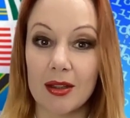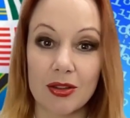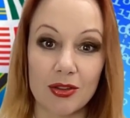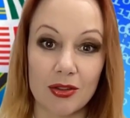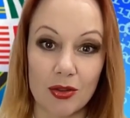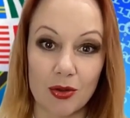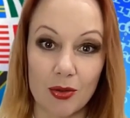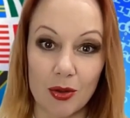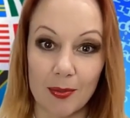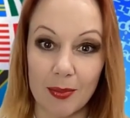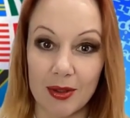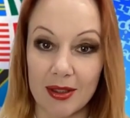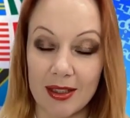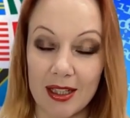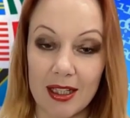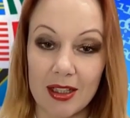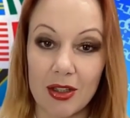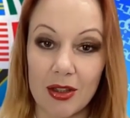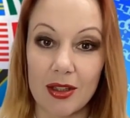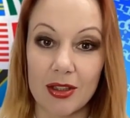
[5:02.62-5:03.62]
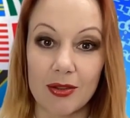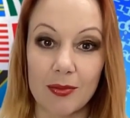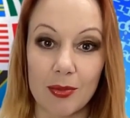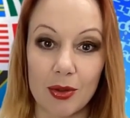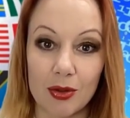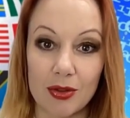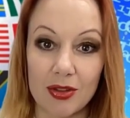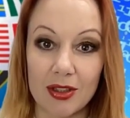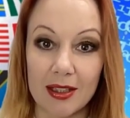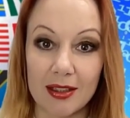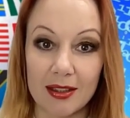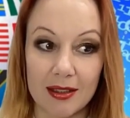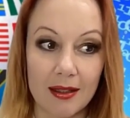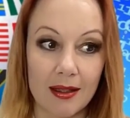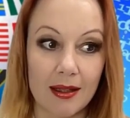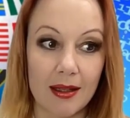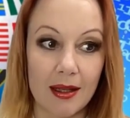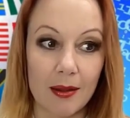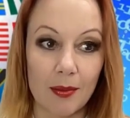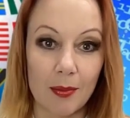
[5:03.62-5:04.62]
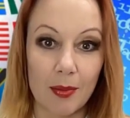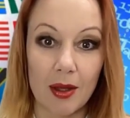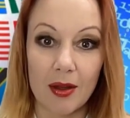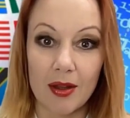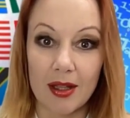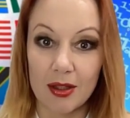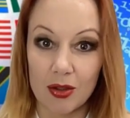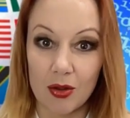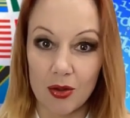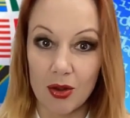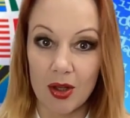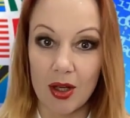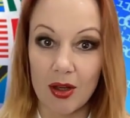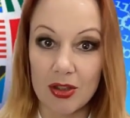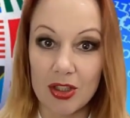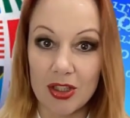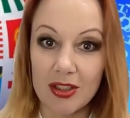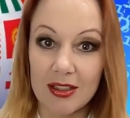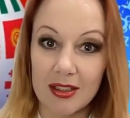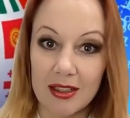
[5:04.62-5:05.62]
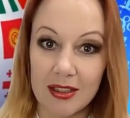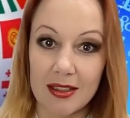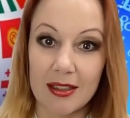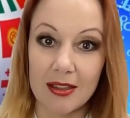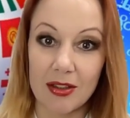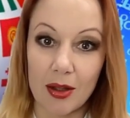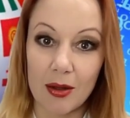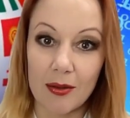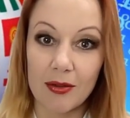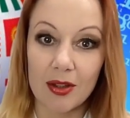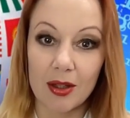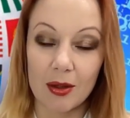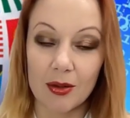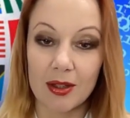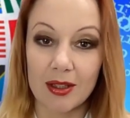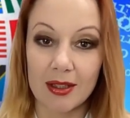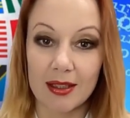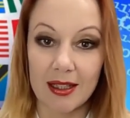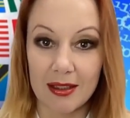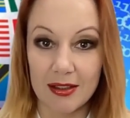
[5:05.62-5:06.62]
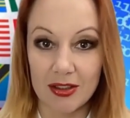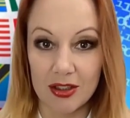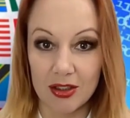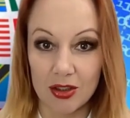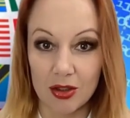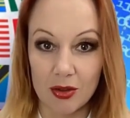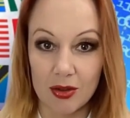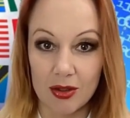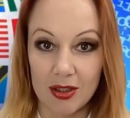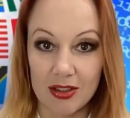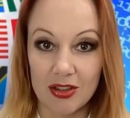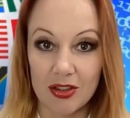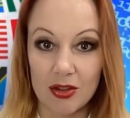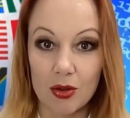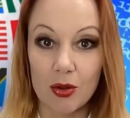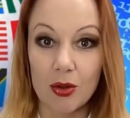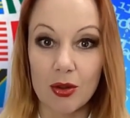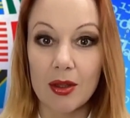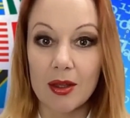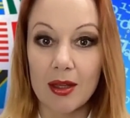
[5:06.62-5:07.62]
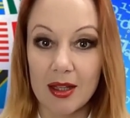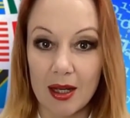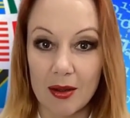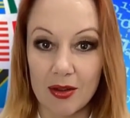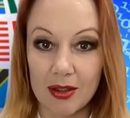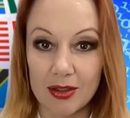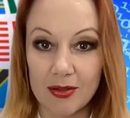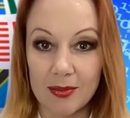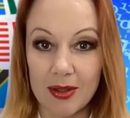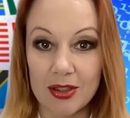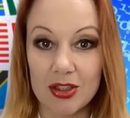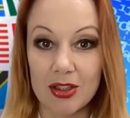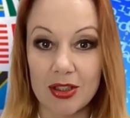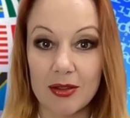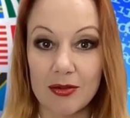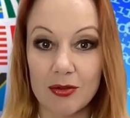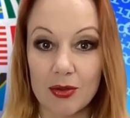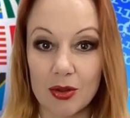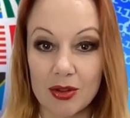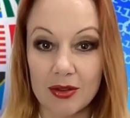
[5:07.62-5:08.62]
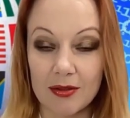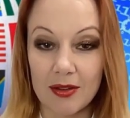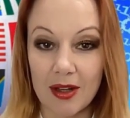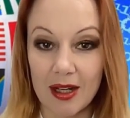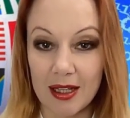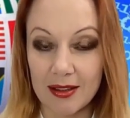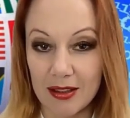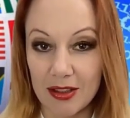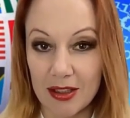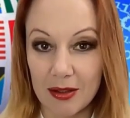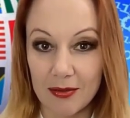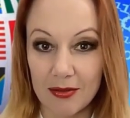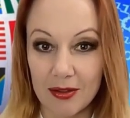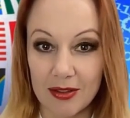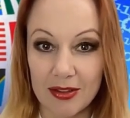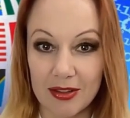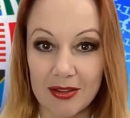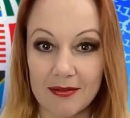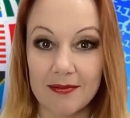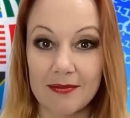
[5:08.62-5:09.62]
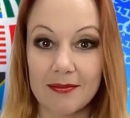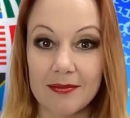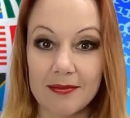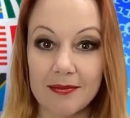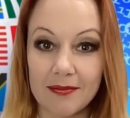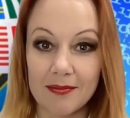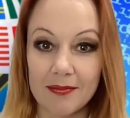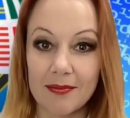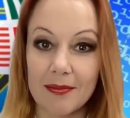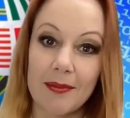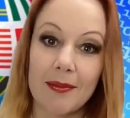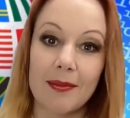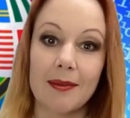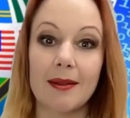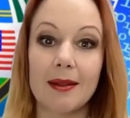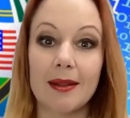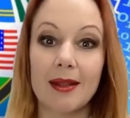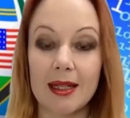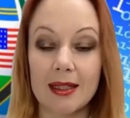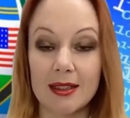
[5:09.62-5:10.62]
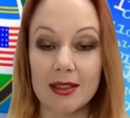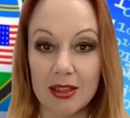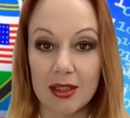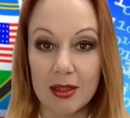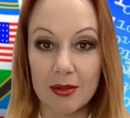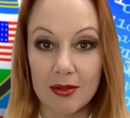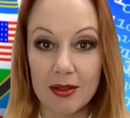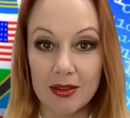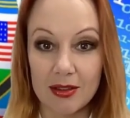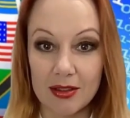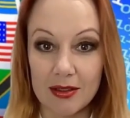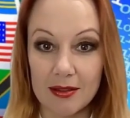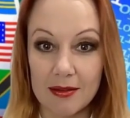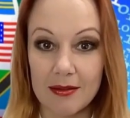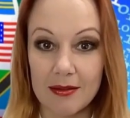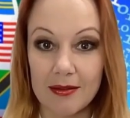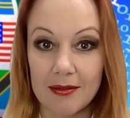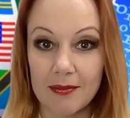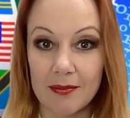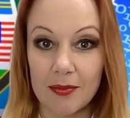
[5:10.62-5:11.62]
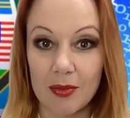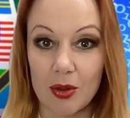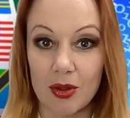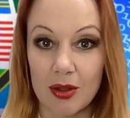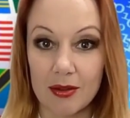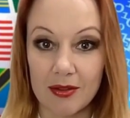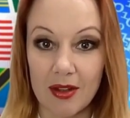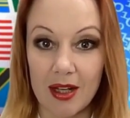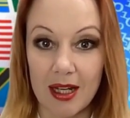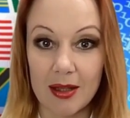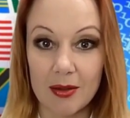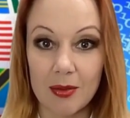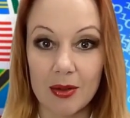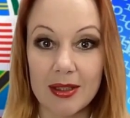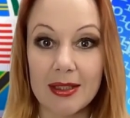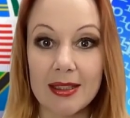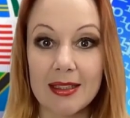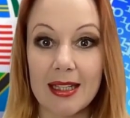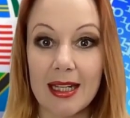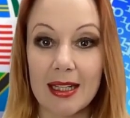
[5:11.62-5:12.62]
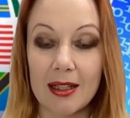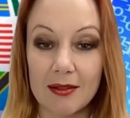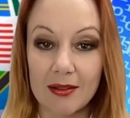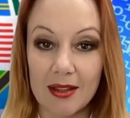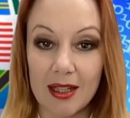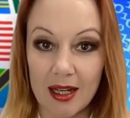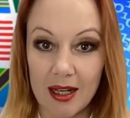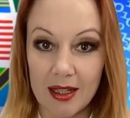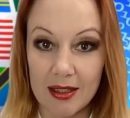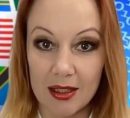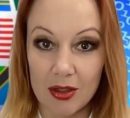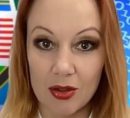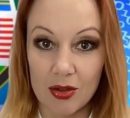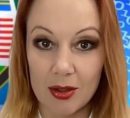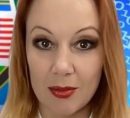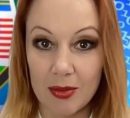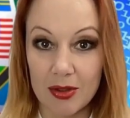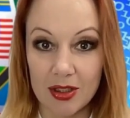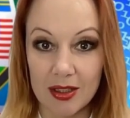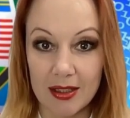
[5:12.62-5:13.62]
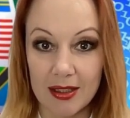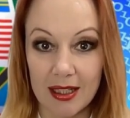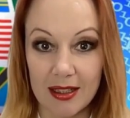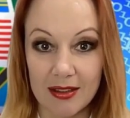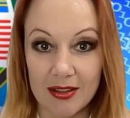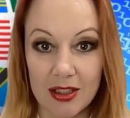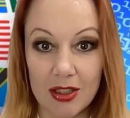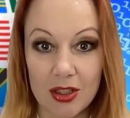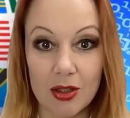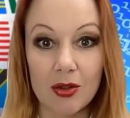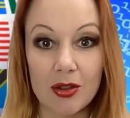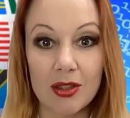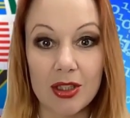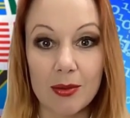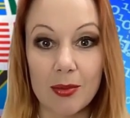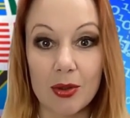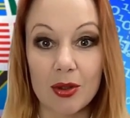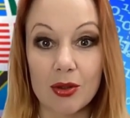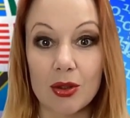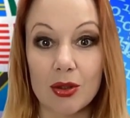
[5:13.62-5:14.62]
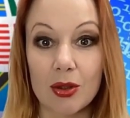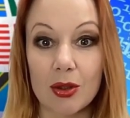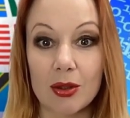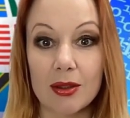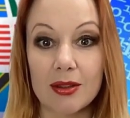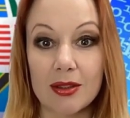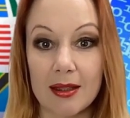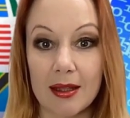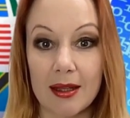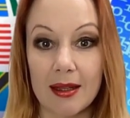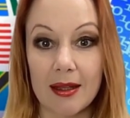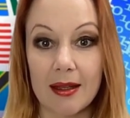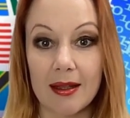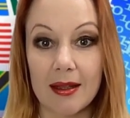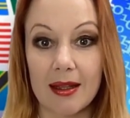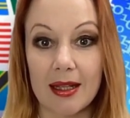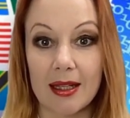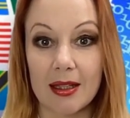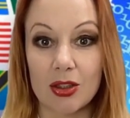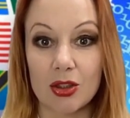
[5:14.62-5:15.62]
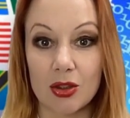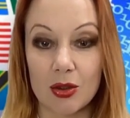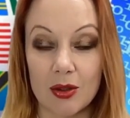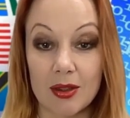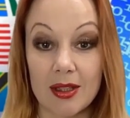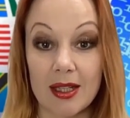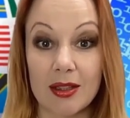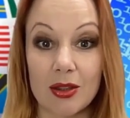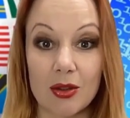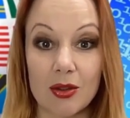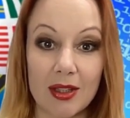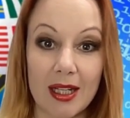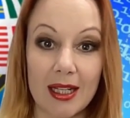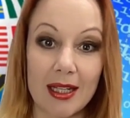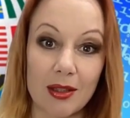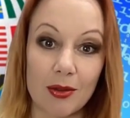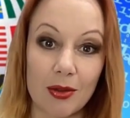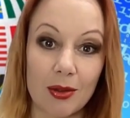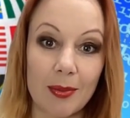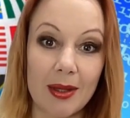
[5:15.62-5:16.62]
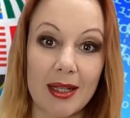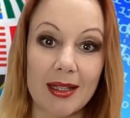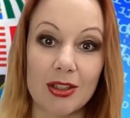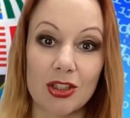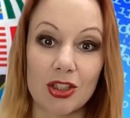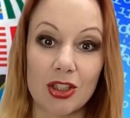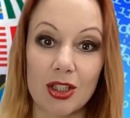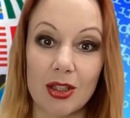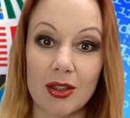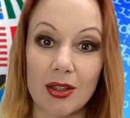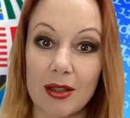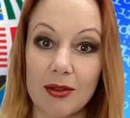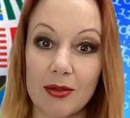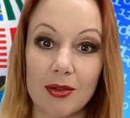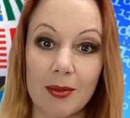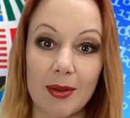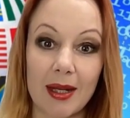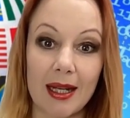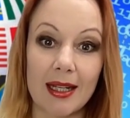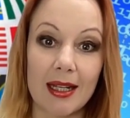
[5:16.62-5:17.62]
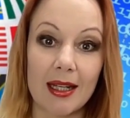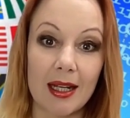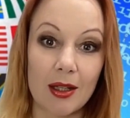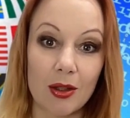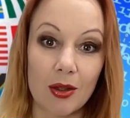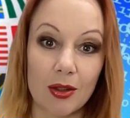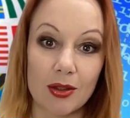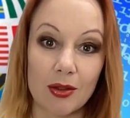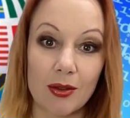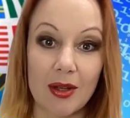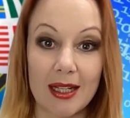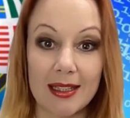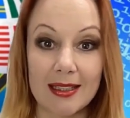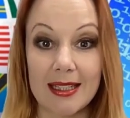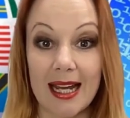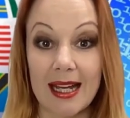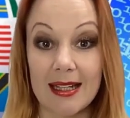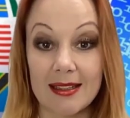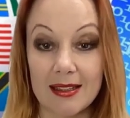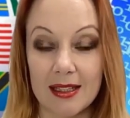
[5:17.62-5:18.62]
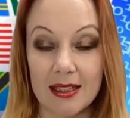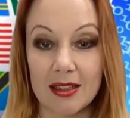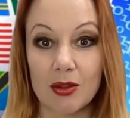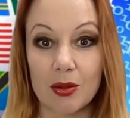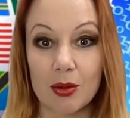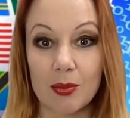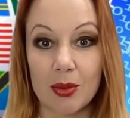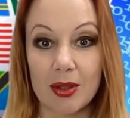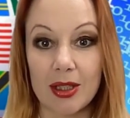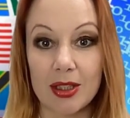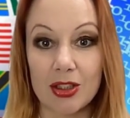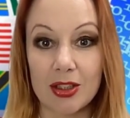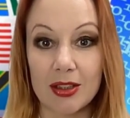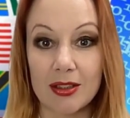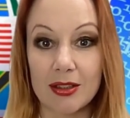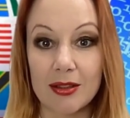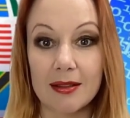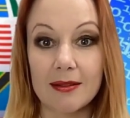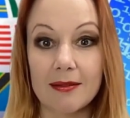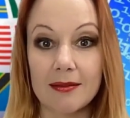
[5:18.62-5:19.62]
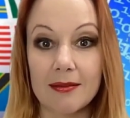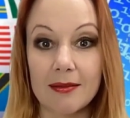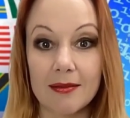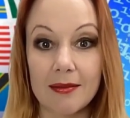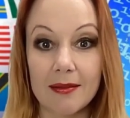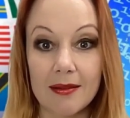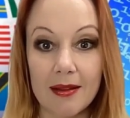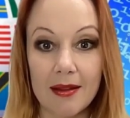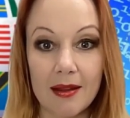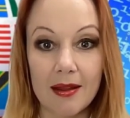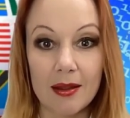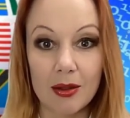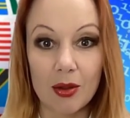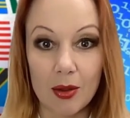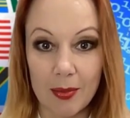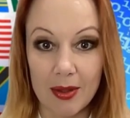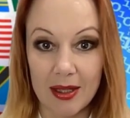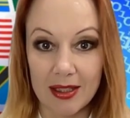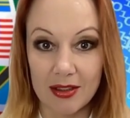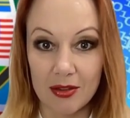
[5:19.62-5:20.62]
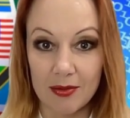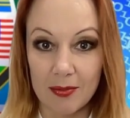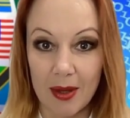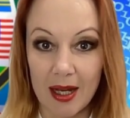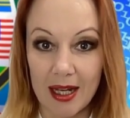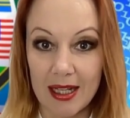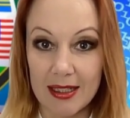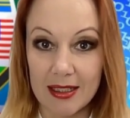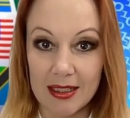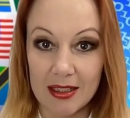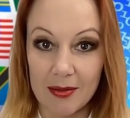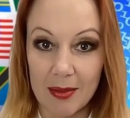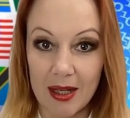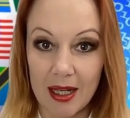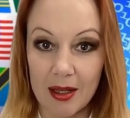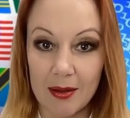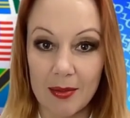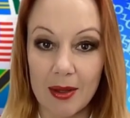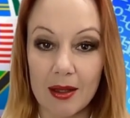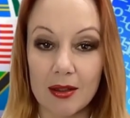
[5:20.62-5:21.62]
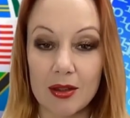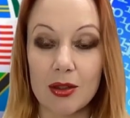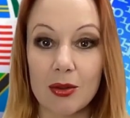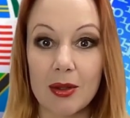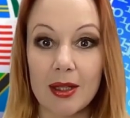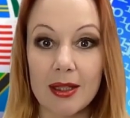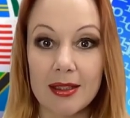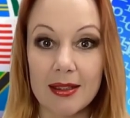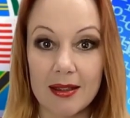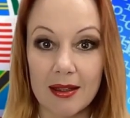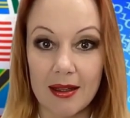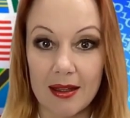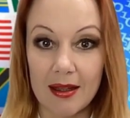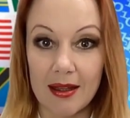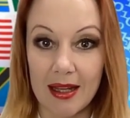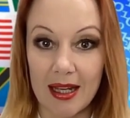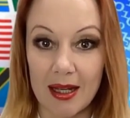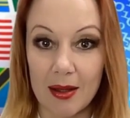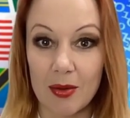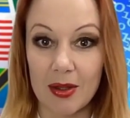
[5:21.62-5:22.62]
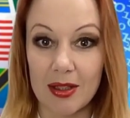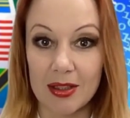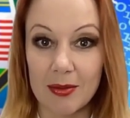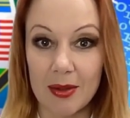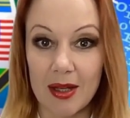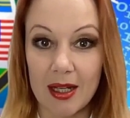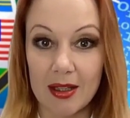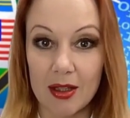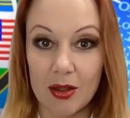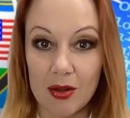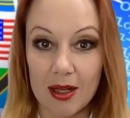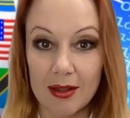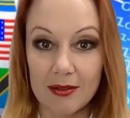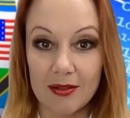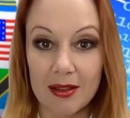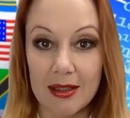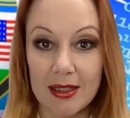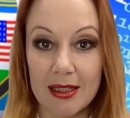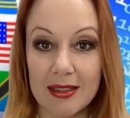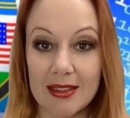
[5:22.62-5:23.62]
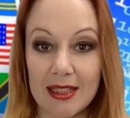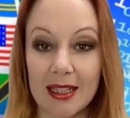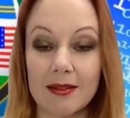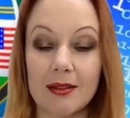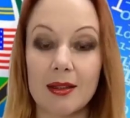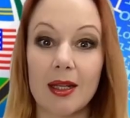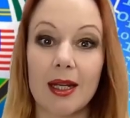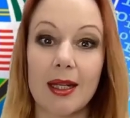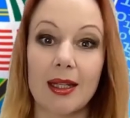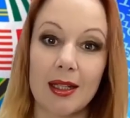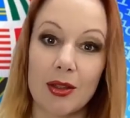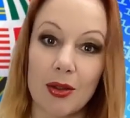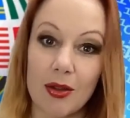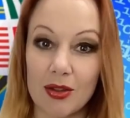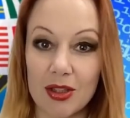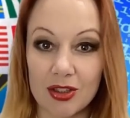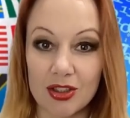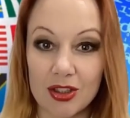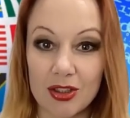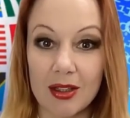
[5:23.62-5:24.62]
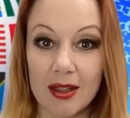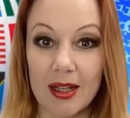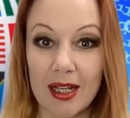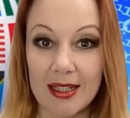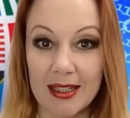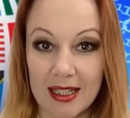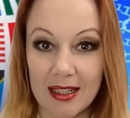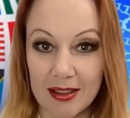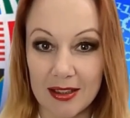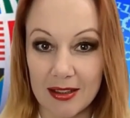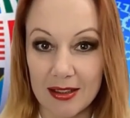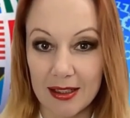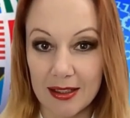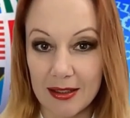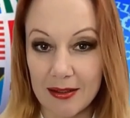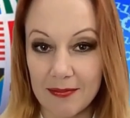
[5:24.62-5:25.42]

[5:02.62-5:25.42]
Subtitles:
through a meticulous process wherein your consciousness is offloaded and securely stored on our specially fortified servers. These servers, fortified with state-of-the-art encryption and security protocols, ensure that your data remains shielded from any unauthorized access or breaches. Your peace of mind is paramount to us, and we spare no effort in safeguarding your digital identity.